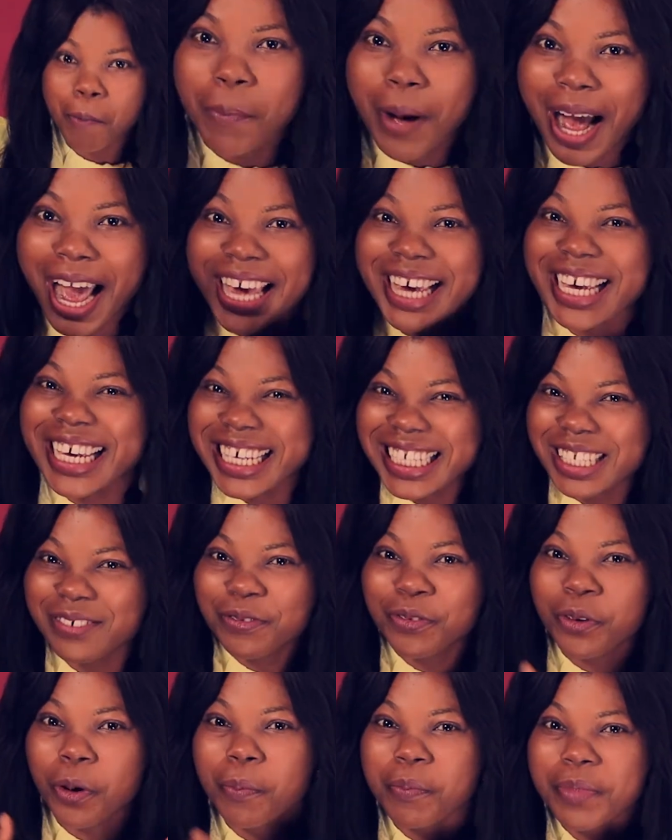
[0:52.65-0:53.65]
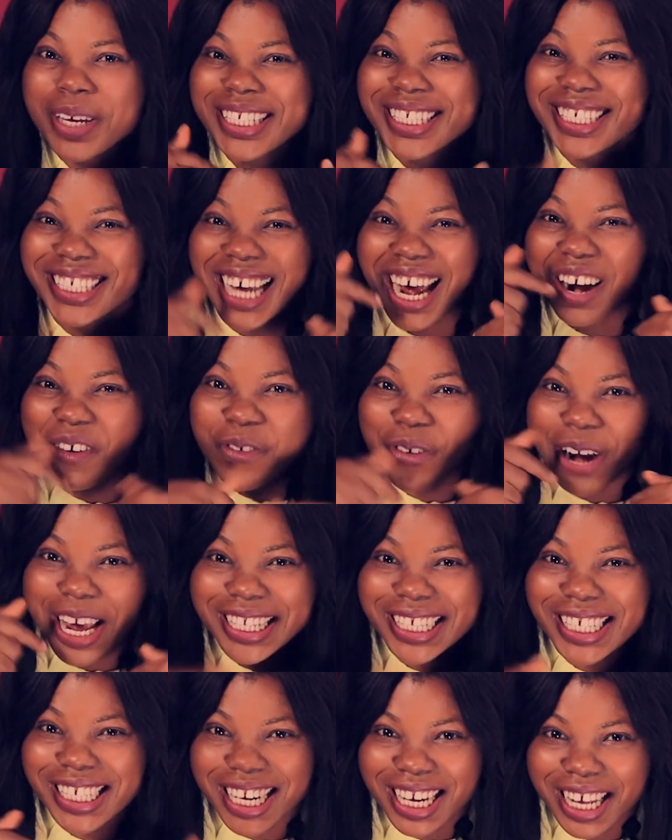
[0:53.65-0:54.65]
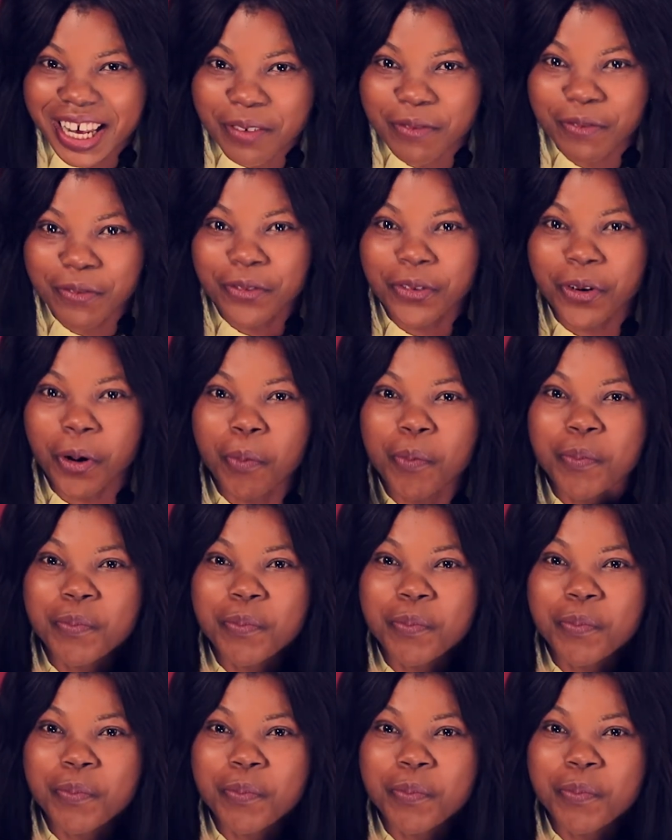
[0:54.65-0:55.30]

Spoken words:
Buy it from me, directly from